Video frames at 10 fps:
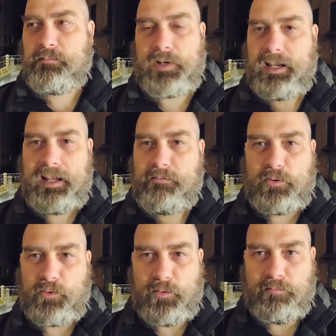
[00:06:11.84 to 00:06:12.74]
but I have
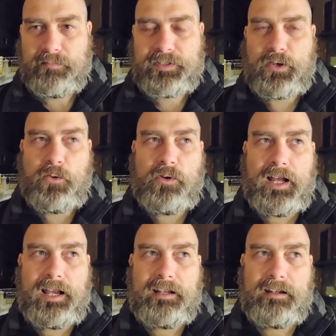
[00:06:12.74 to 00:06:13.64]
no room. So
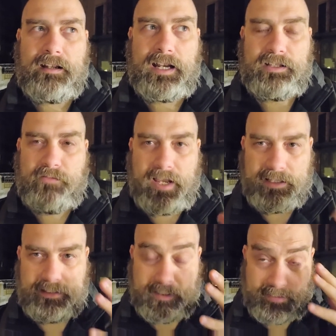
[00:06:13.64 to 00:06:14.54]
I
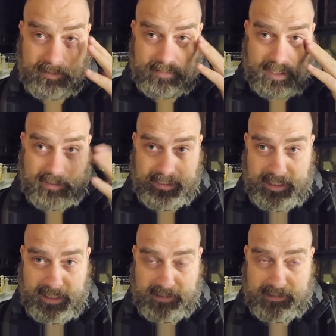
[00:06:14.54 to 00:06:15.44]
devised this
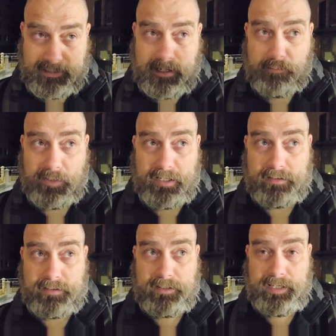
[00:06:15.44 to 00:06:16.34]
idea at the time,
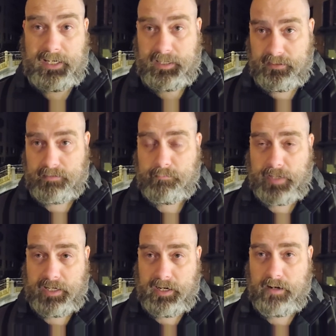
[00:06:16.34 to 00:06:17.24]
because the ticket,
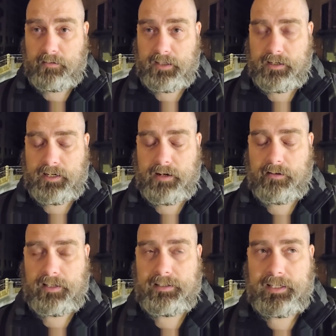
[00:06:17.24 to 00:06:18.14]
my
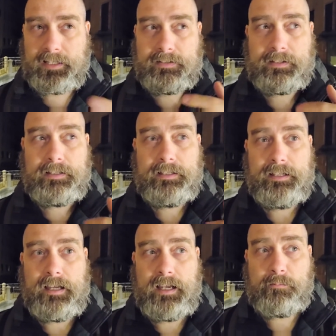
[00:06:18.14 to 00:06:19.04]
airline tickets,
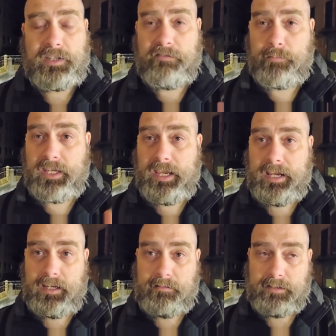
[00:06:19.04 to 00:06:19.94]
give me
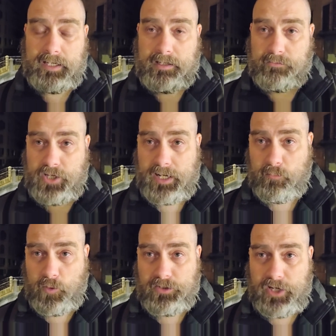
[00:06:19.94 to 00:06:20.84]
a
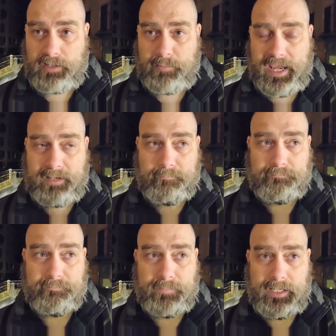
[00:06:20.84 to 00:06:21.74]
one check bag,
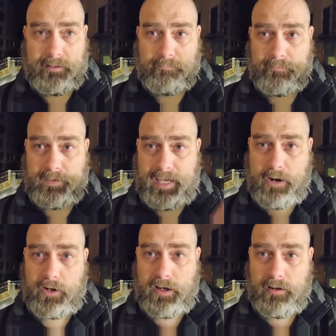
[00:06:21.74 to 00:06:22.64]
the
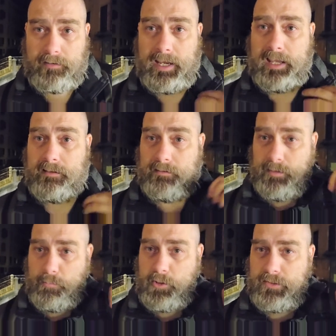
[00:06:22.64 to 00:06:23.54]
carry-on, and
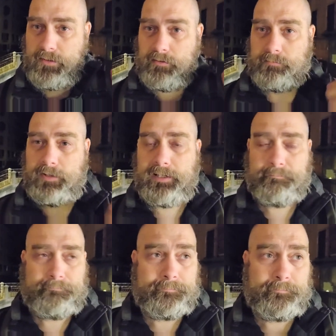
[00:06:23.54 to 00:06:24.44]
the personal, right?
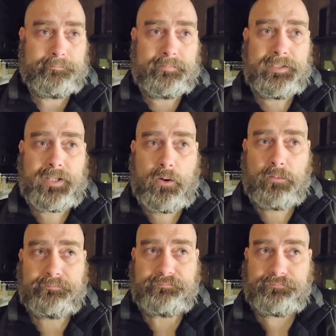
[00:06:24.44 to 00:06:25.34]
So